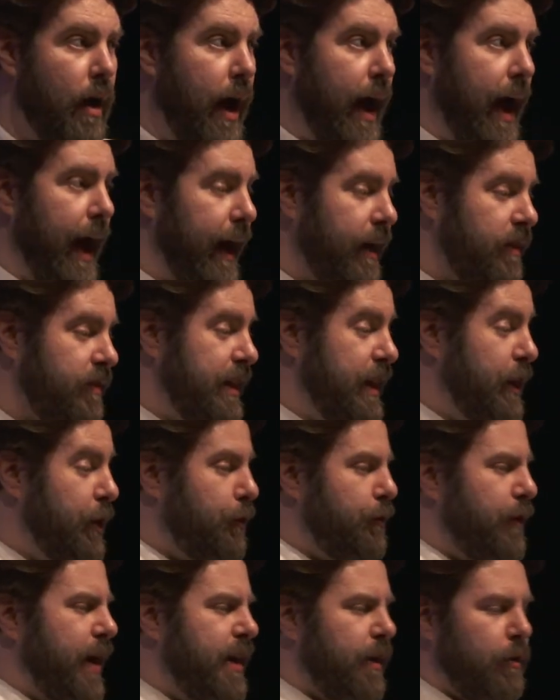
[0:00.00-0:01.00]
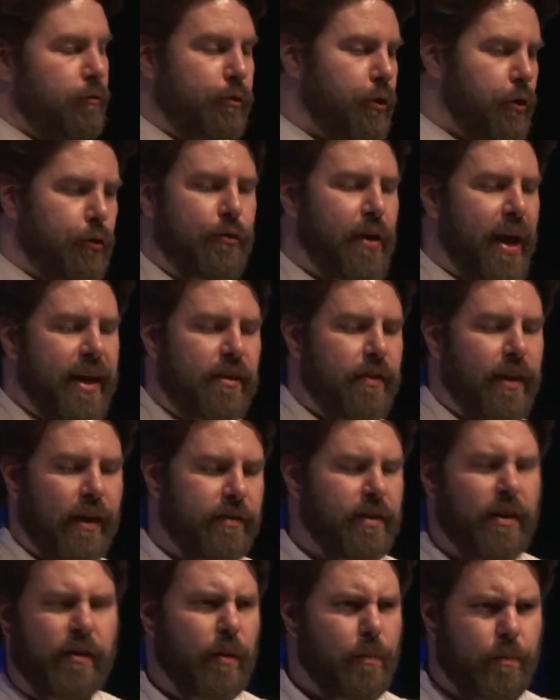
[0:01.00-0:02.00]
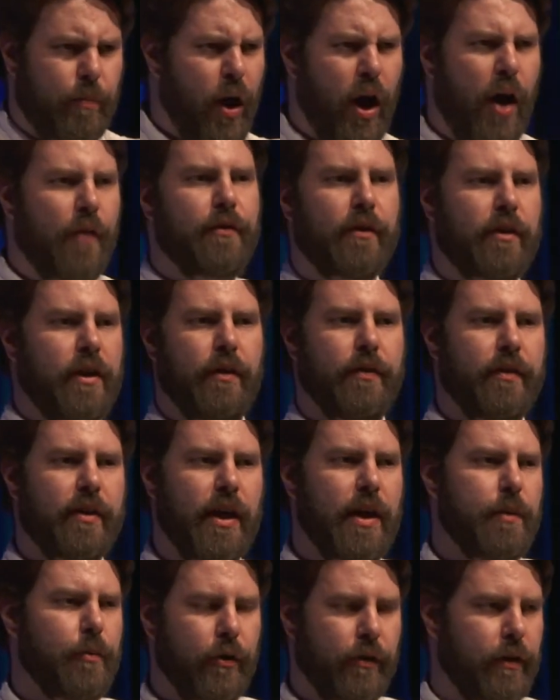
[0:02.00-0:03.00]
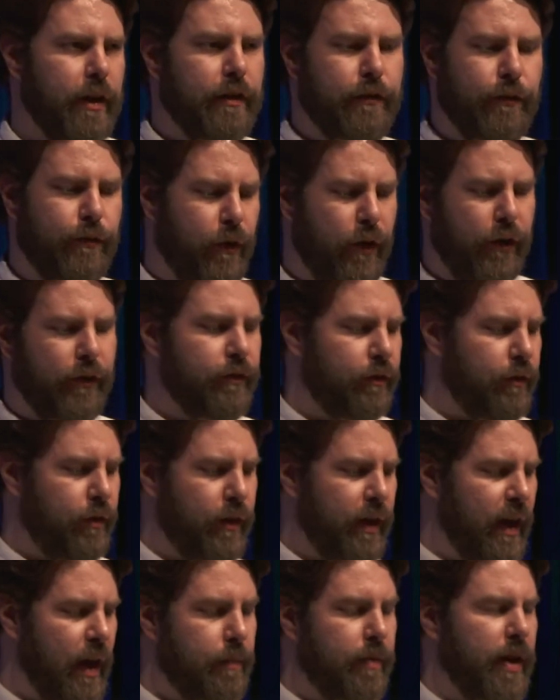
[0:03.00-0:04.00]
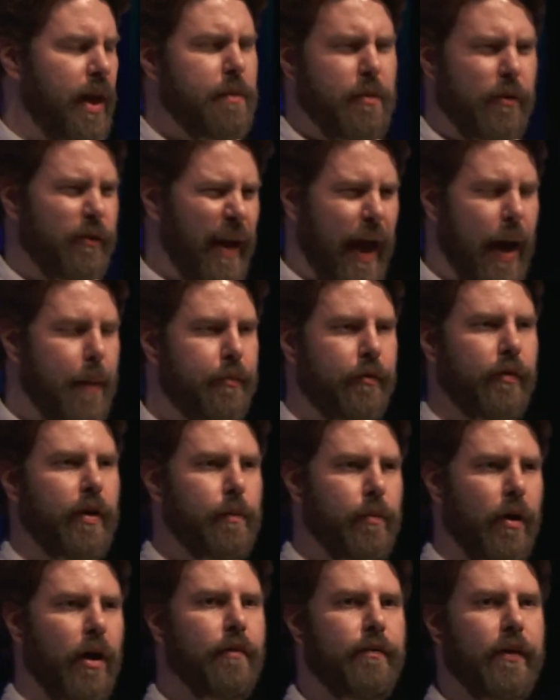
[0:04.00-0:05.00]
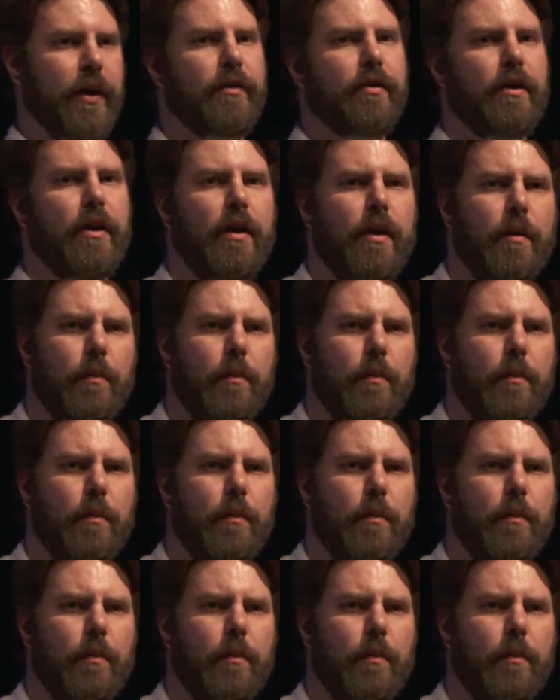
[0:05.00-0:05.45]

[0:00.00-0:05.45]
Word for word: And he crea created that sound perfectly on the keyboard. This first thing he played me was absolutely perfect.